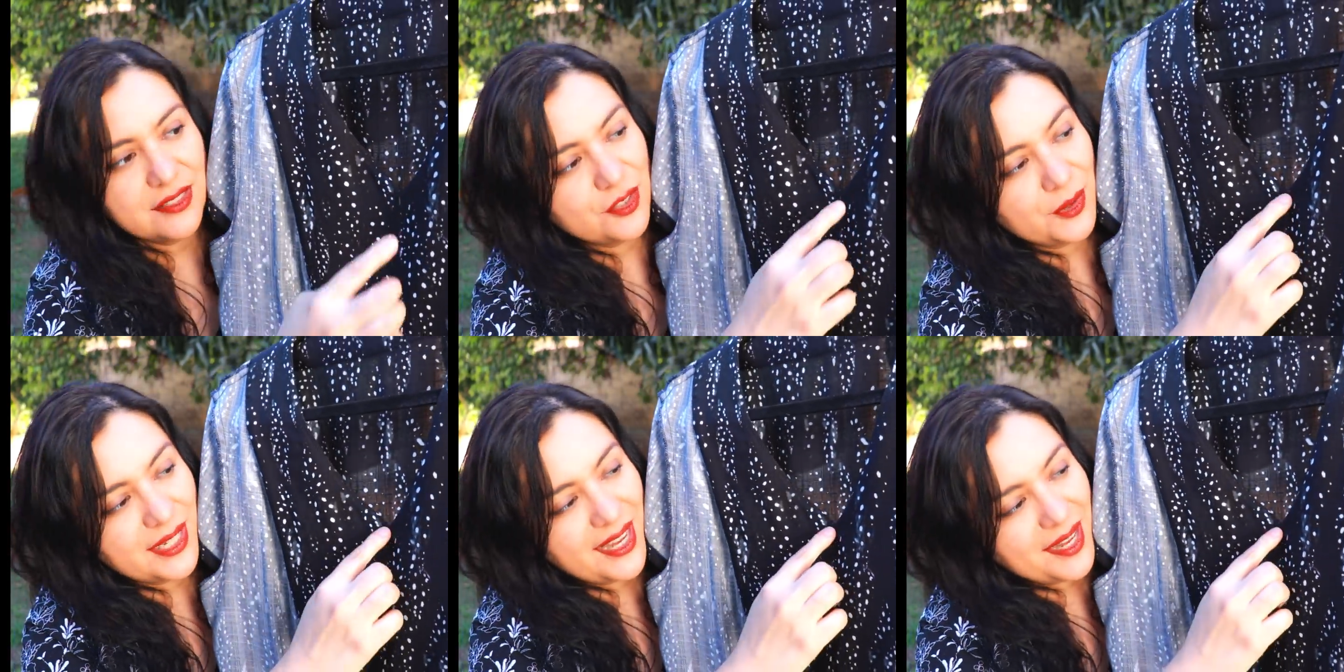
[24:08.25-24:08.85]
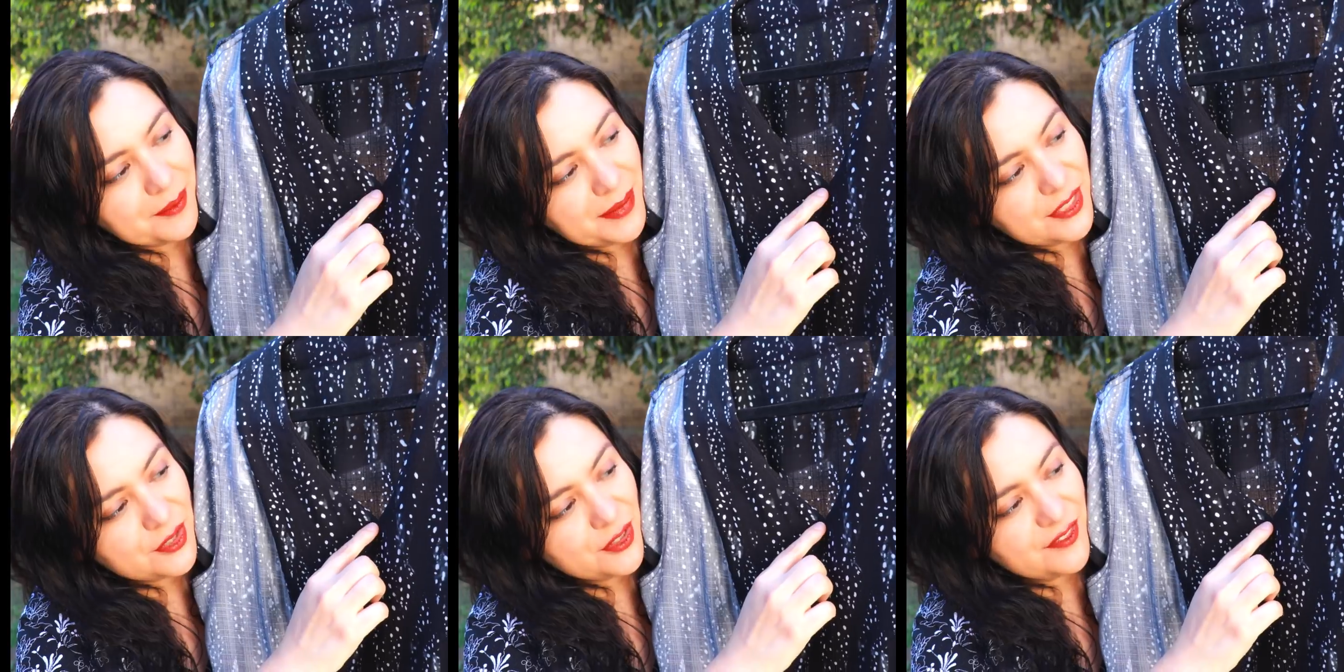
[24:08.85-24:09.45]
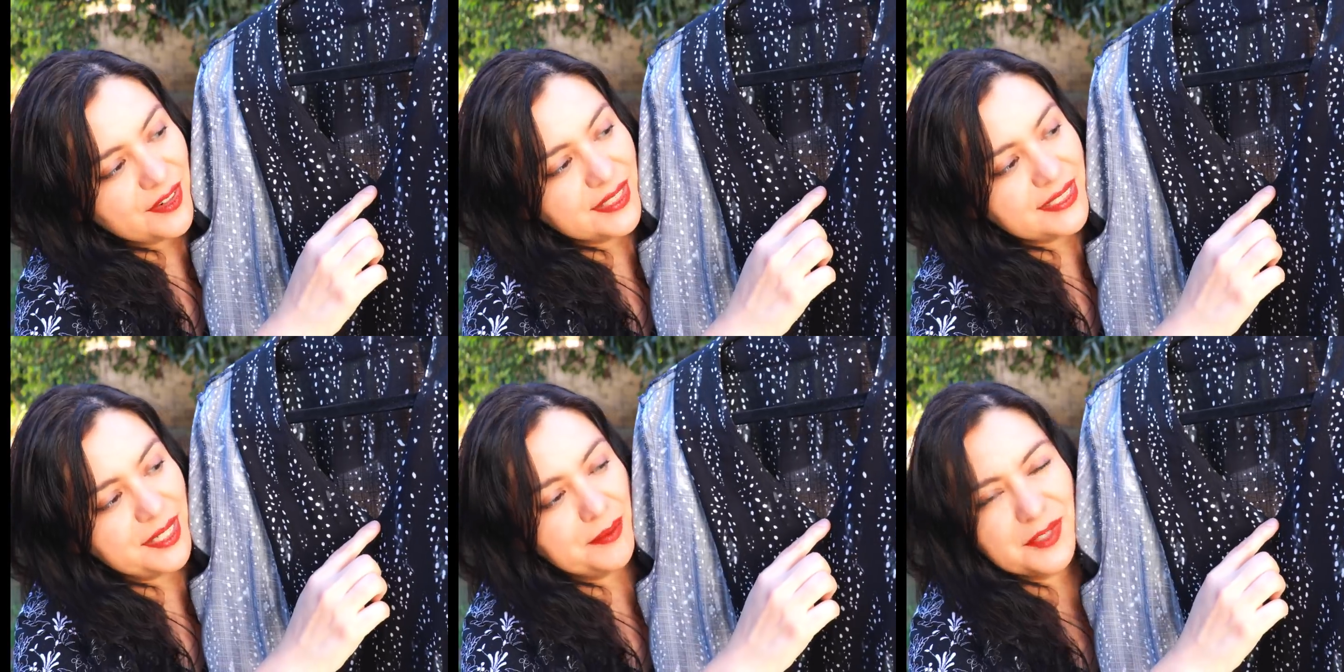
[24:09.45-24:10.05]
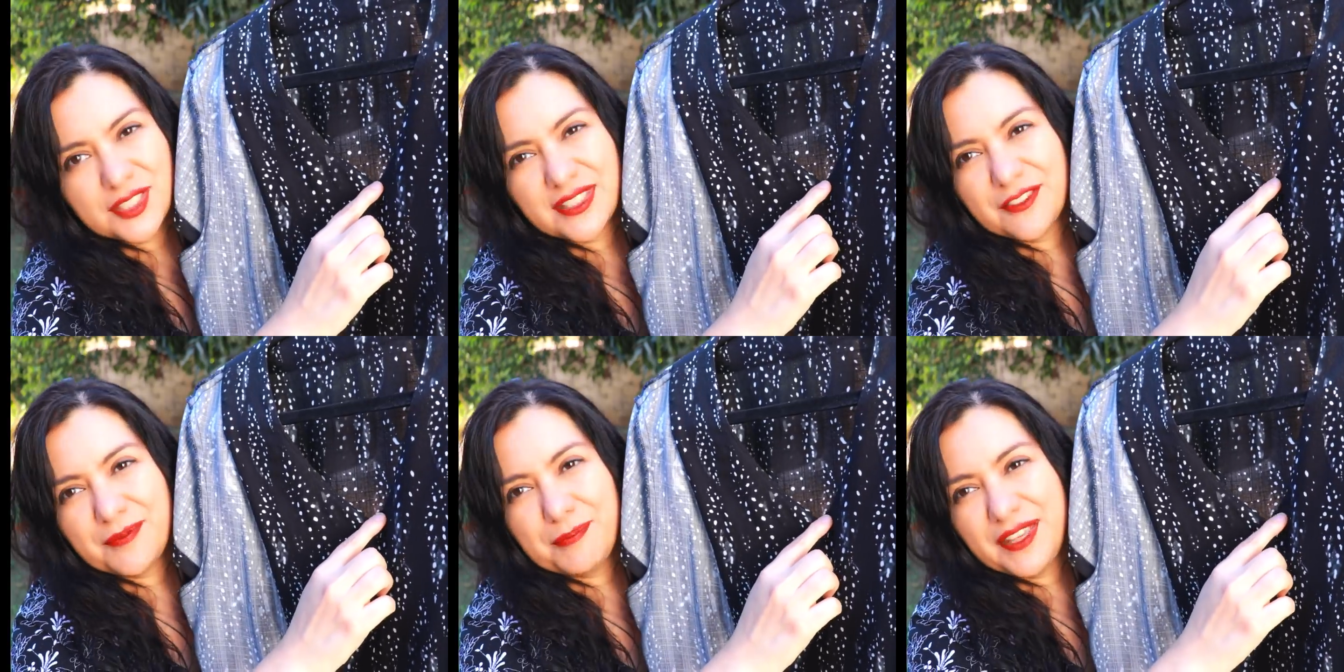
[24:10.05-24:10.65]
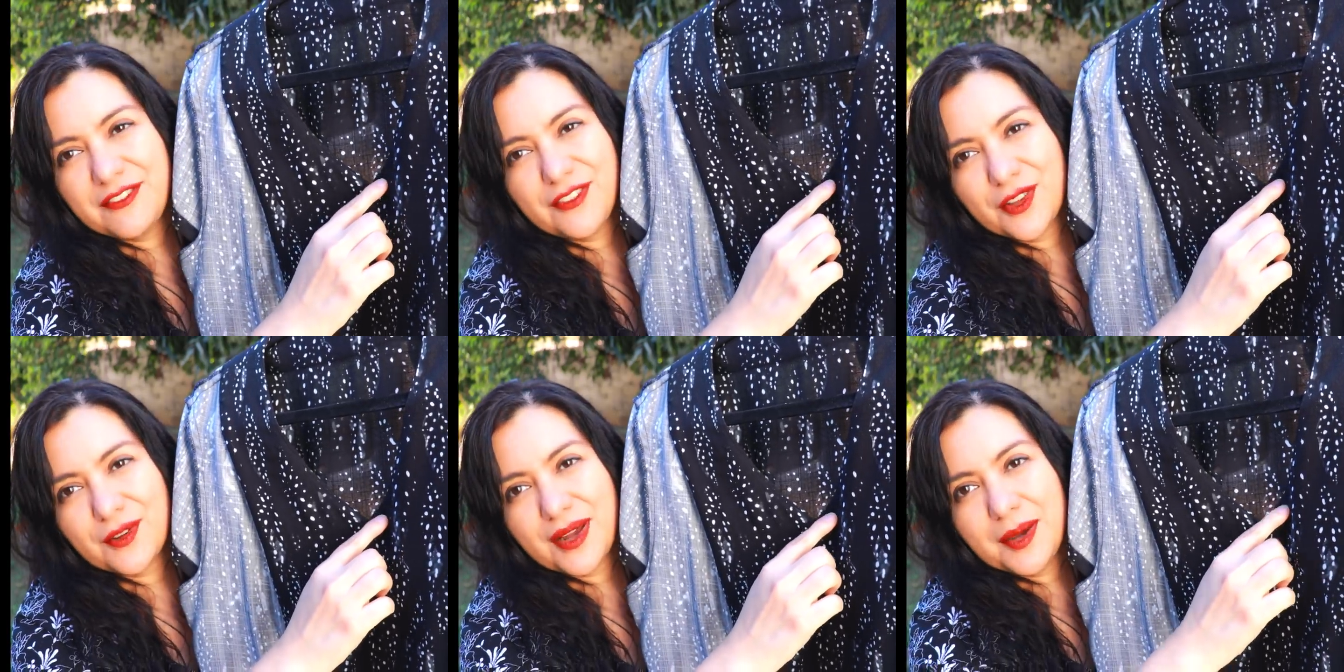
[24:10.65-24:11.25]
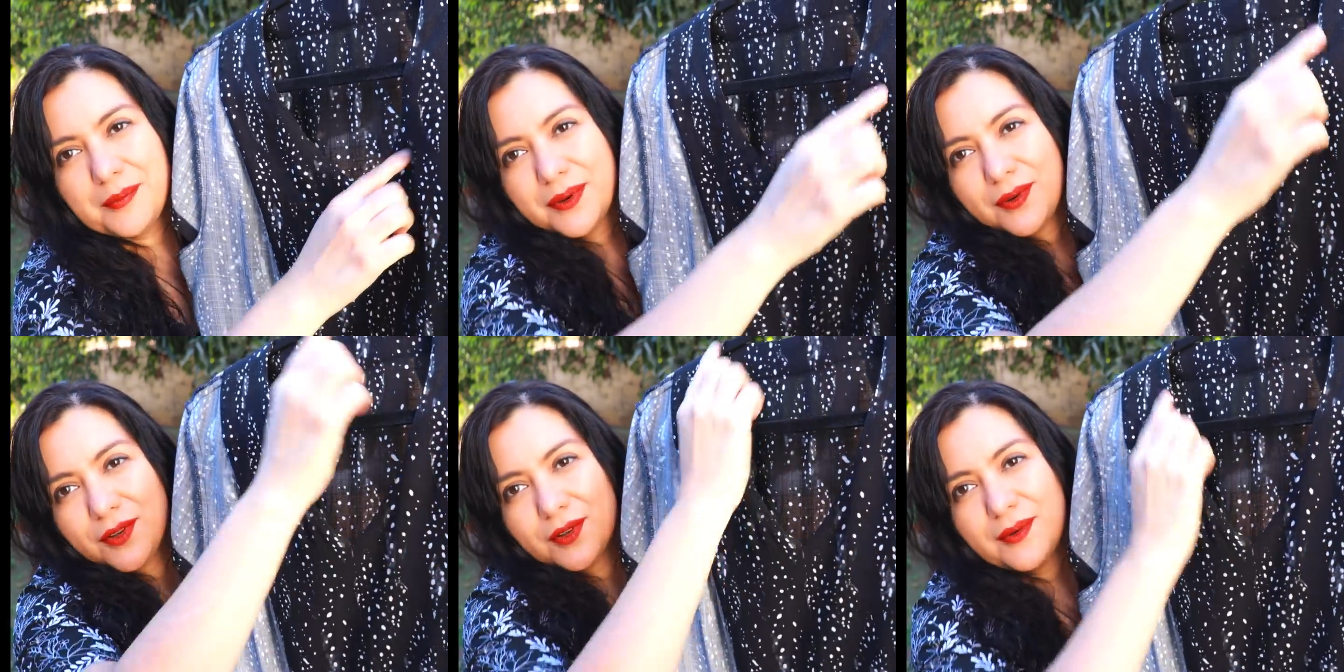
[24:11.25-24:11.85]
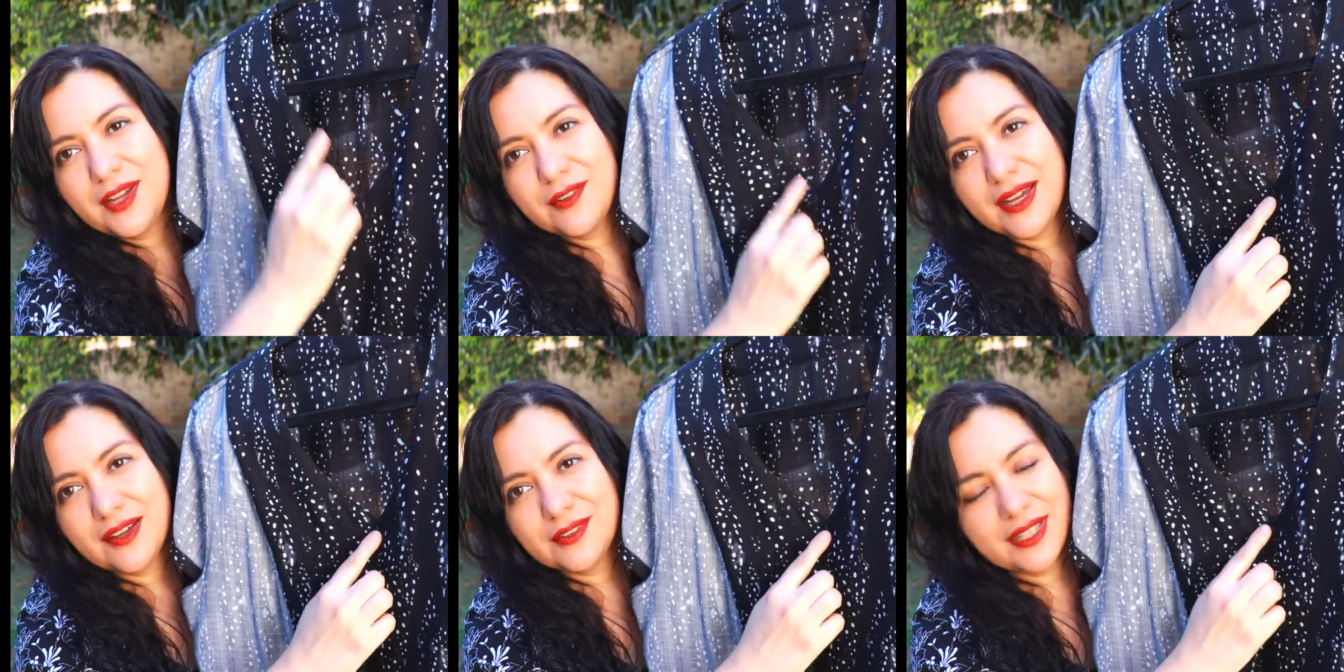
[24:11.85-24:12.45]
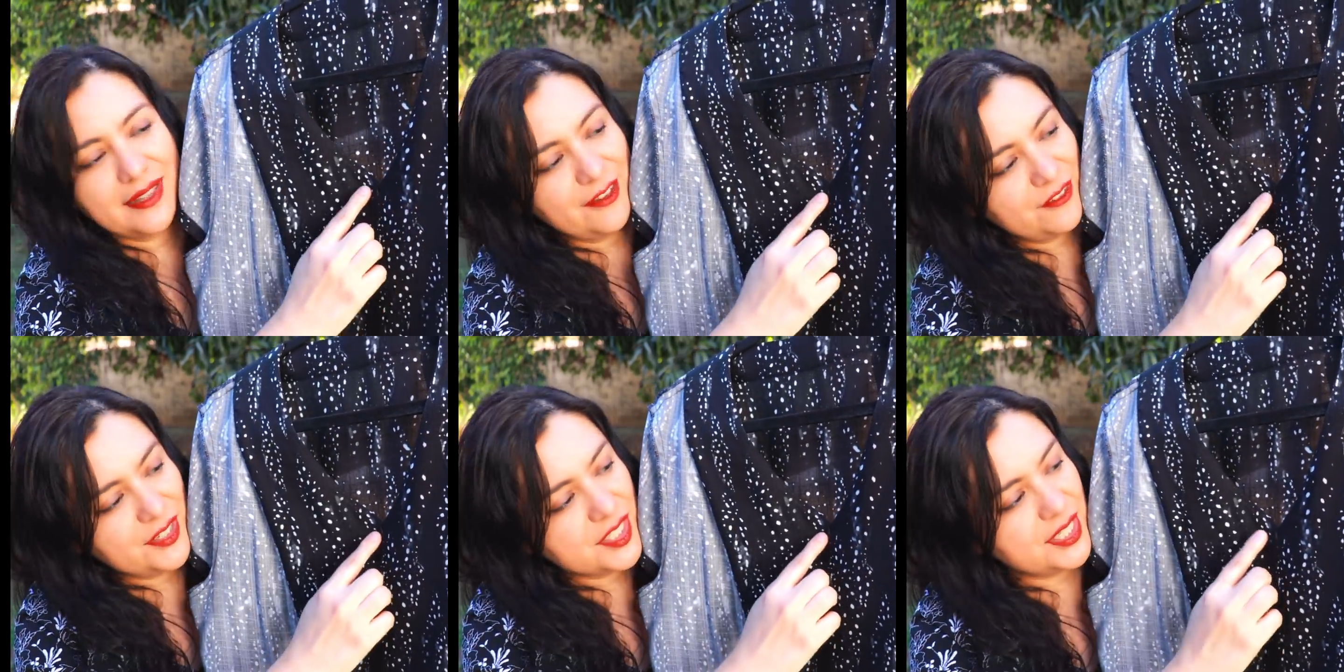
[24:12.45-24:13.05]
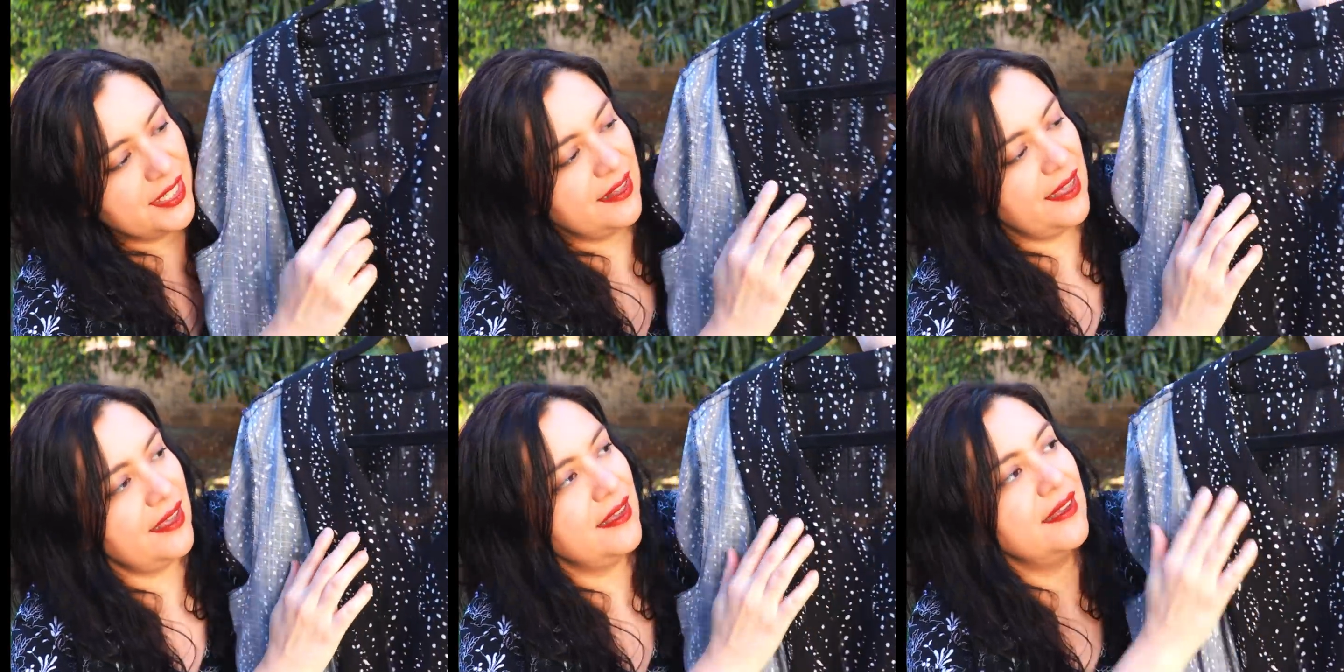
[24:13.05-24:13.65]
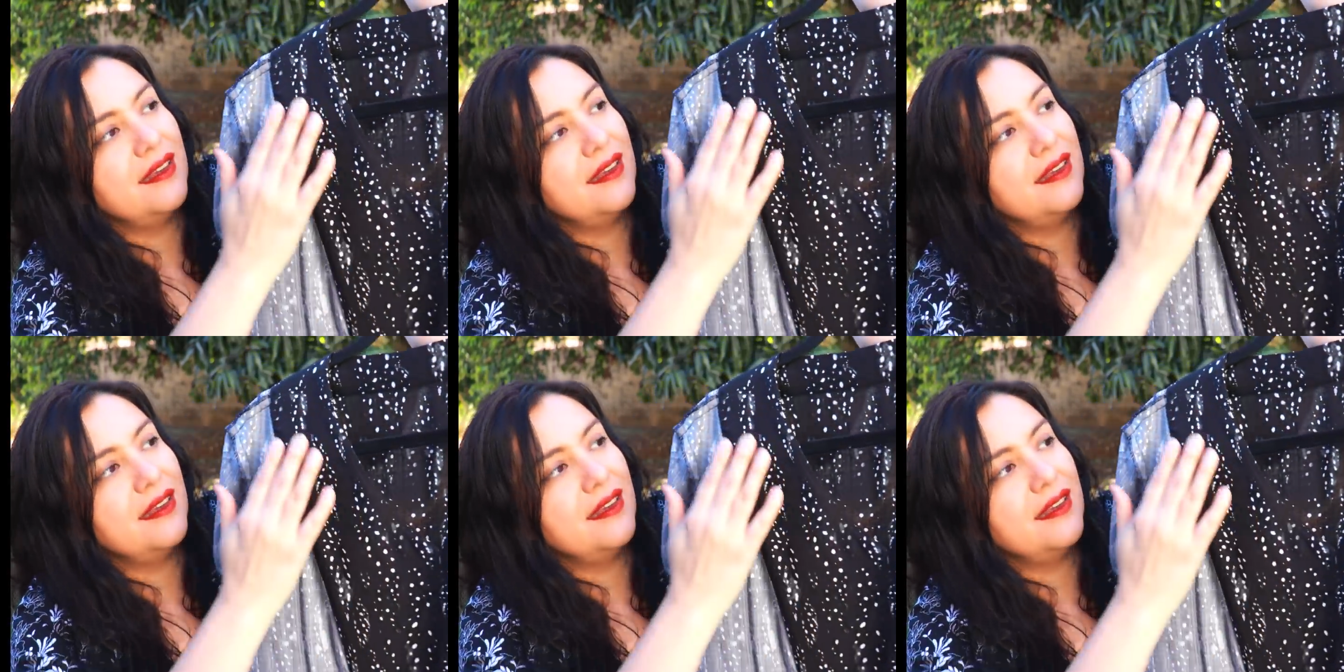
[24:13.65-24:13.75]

So it can't be to the very tip, just a bit further up, all the way around, and then finishing there.